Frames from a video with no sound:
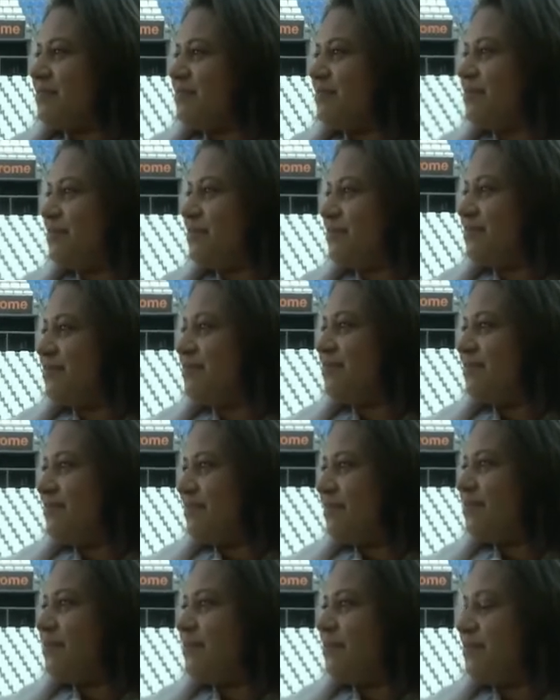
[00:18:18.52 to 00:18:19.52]

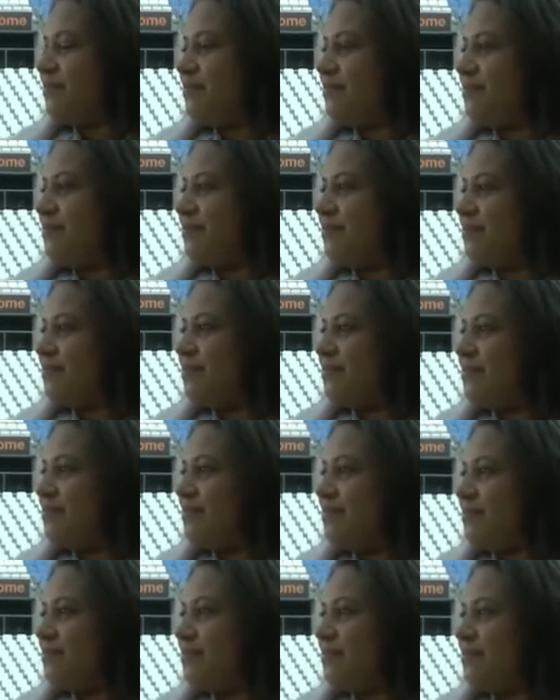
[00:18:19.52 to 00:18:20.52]

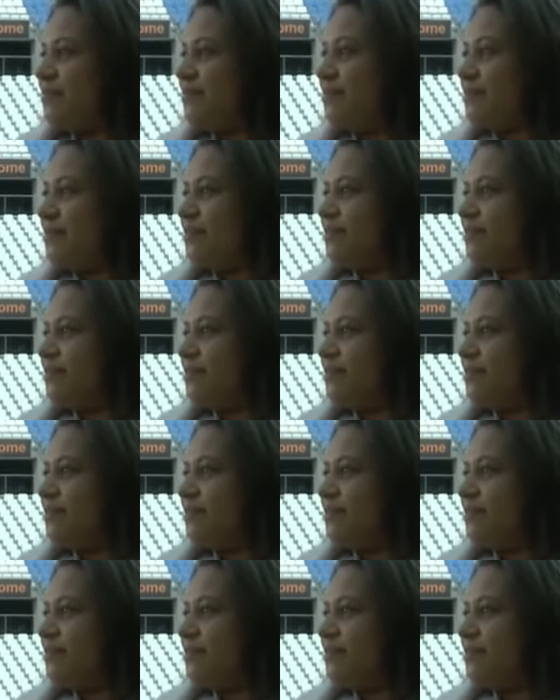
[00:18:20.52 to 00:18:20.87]
Nobody speaks.